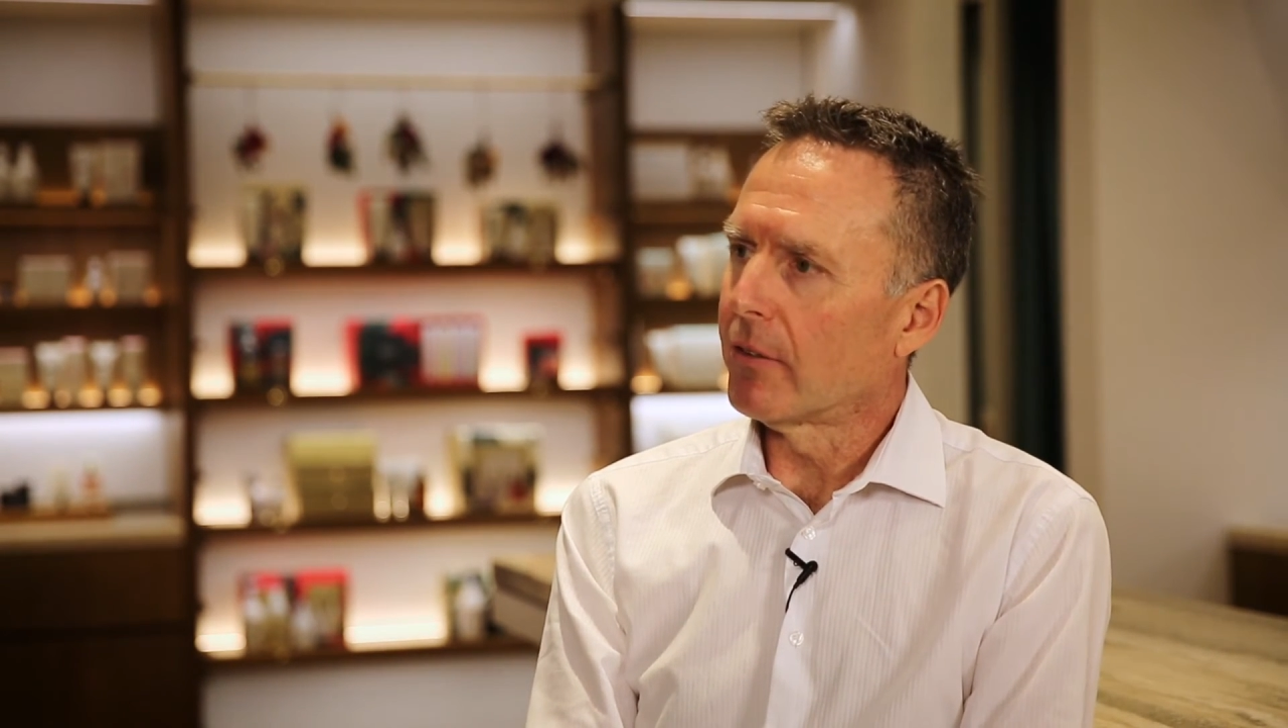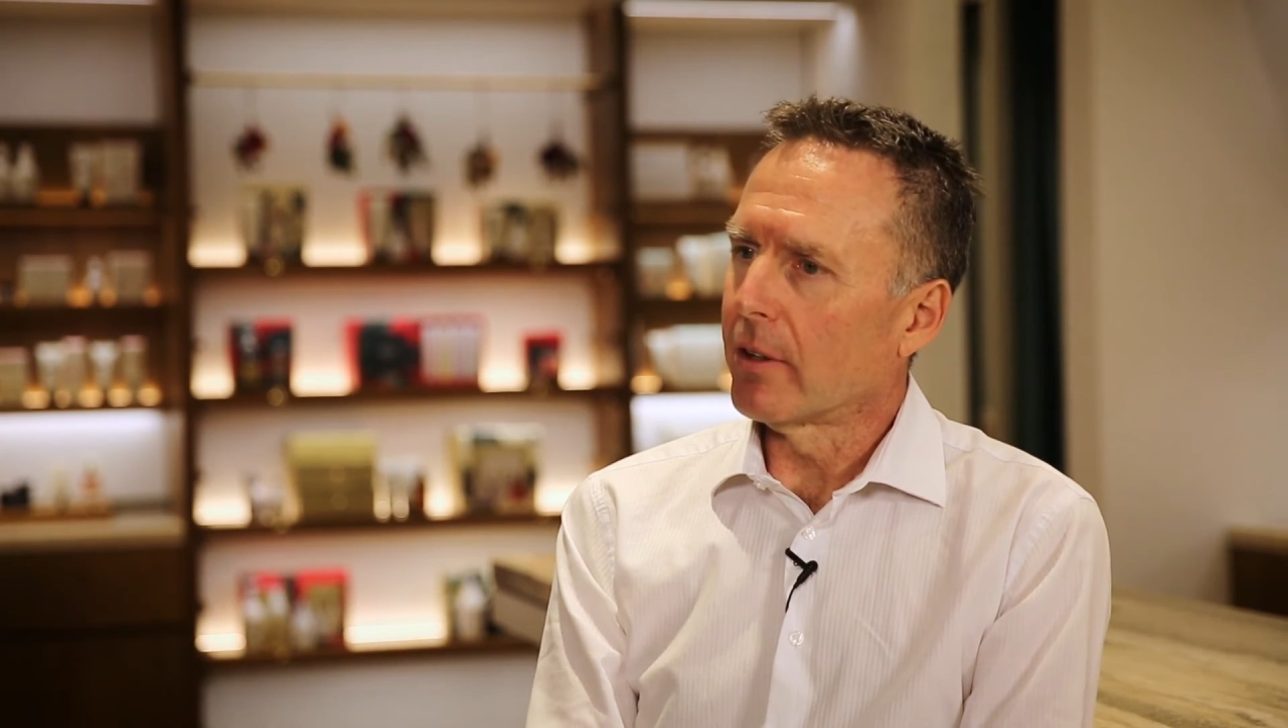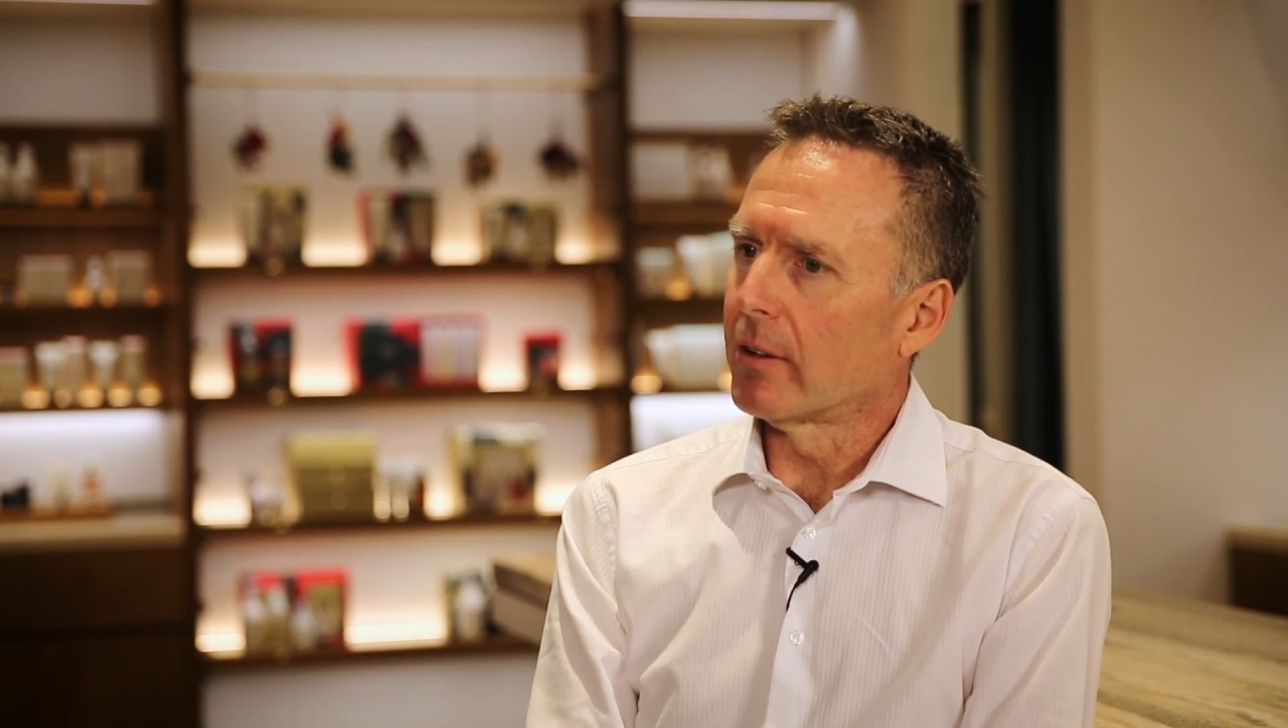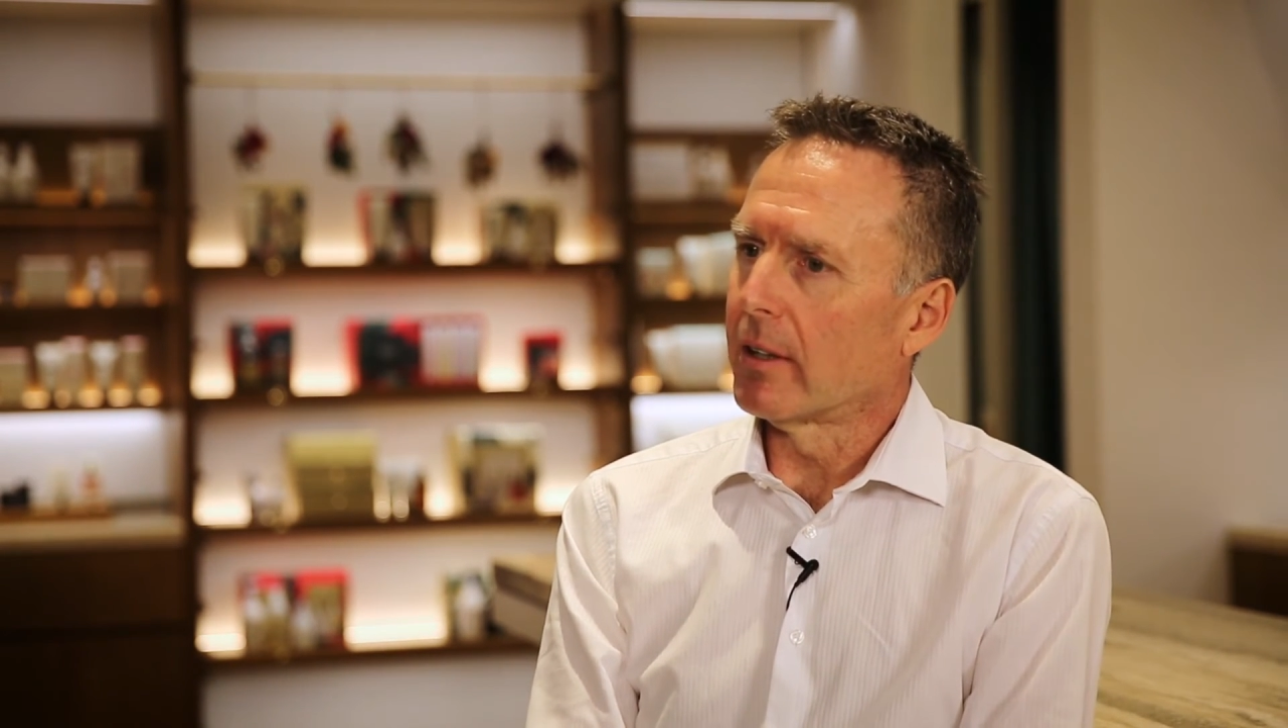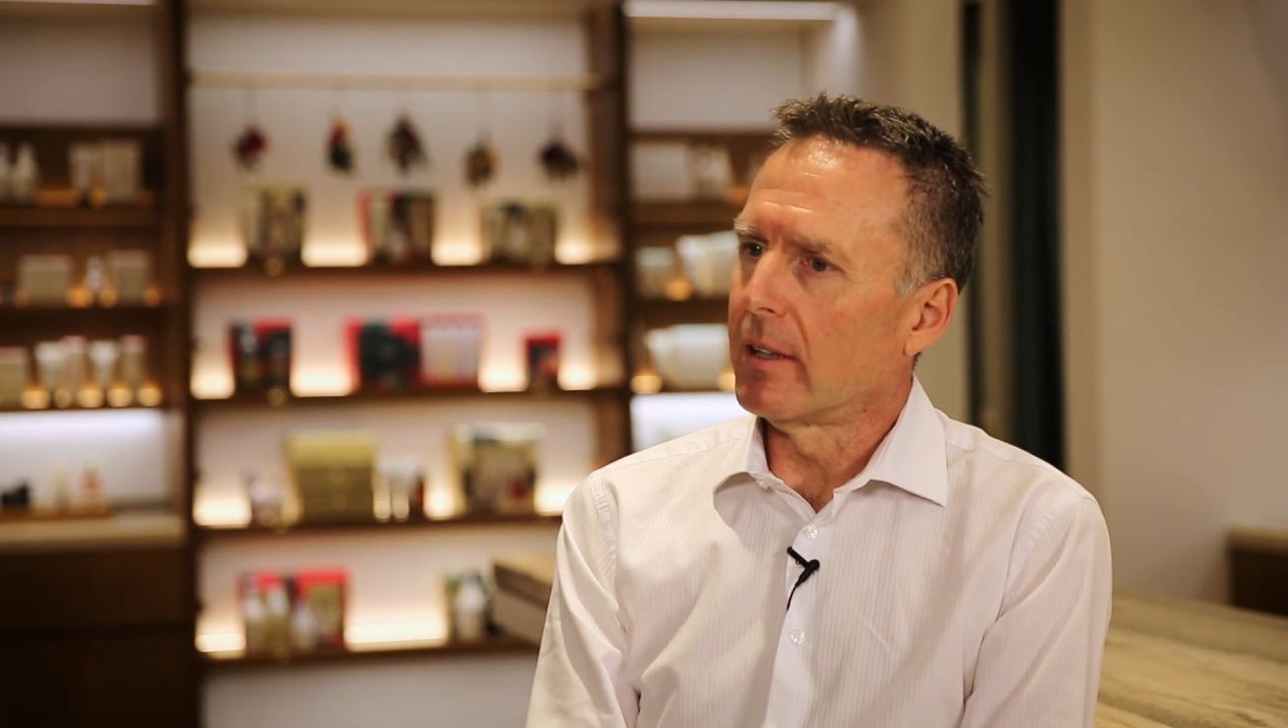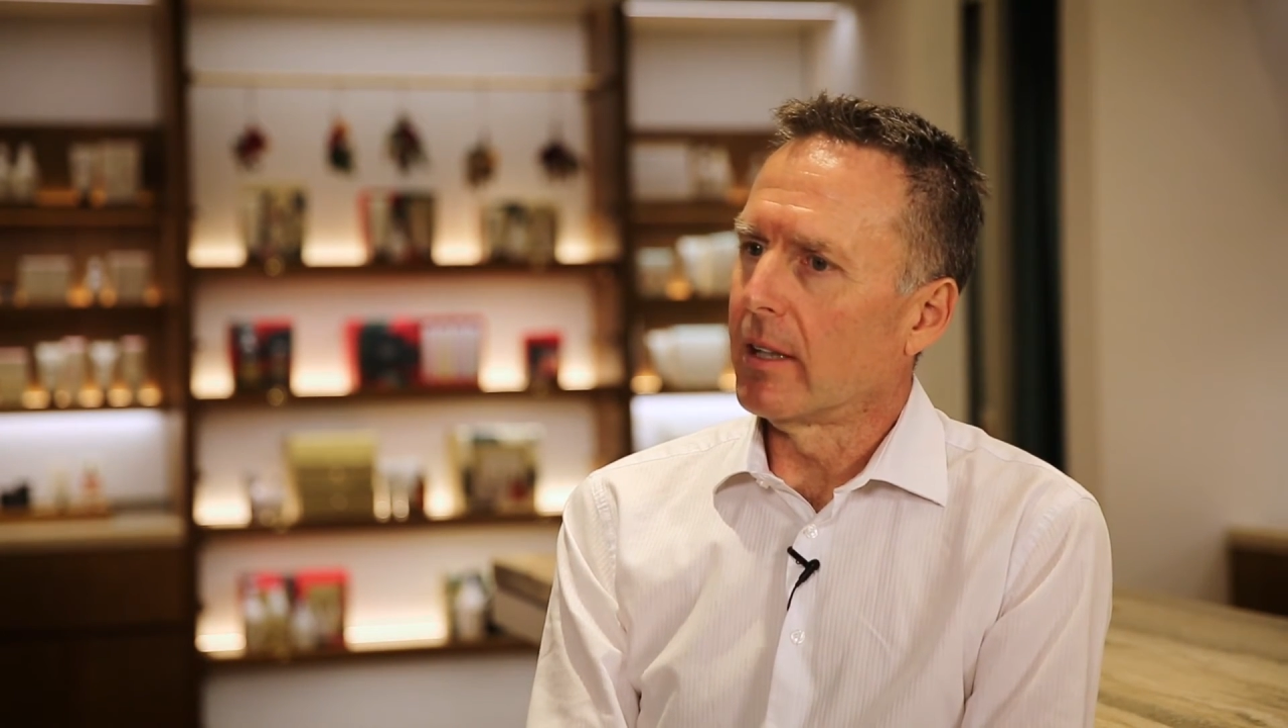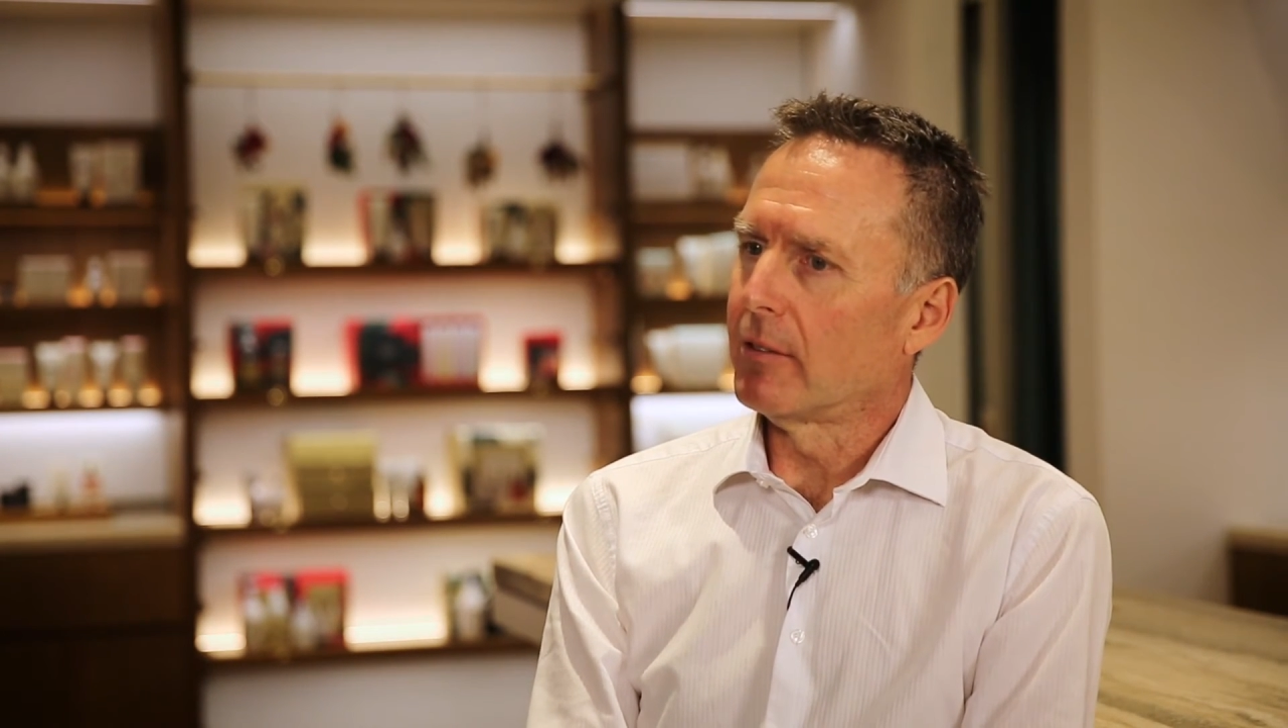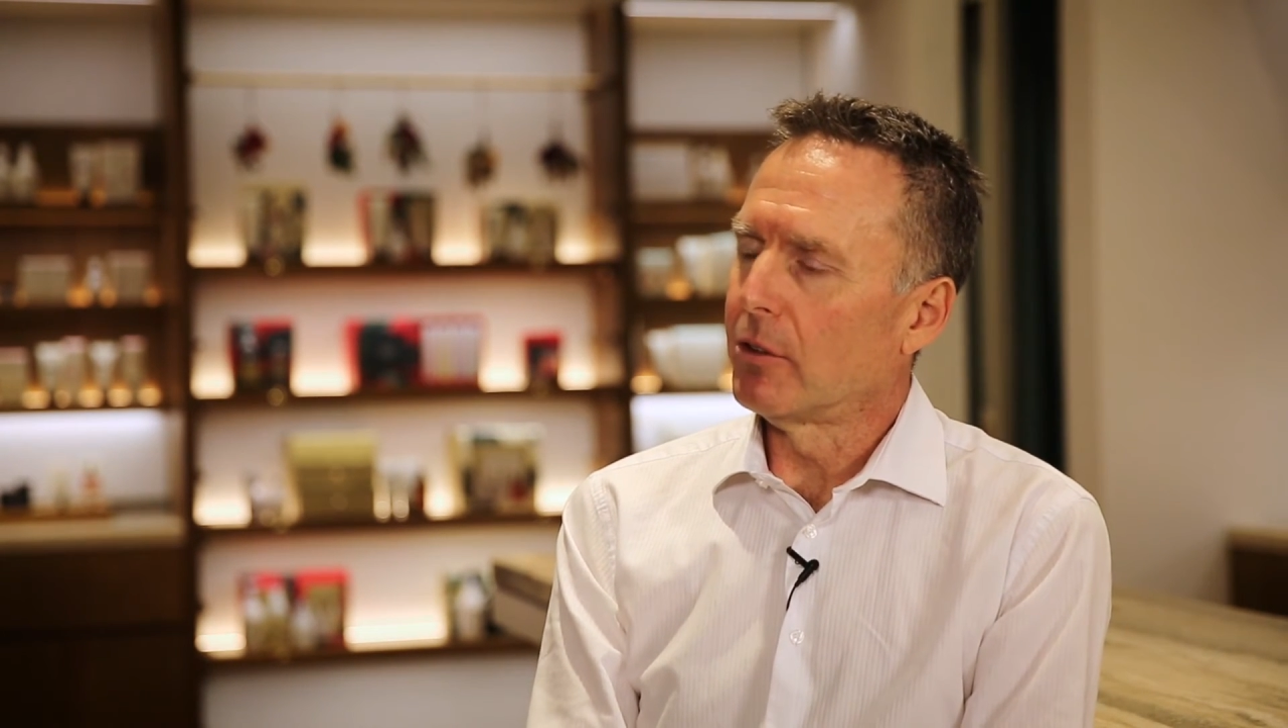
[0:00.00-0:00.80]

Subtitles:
So you can never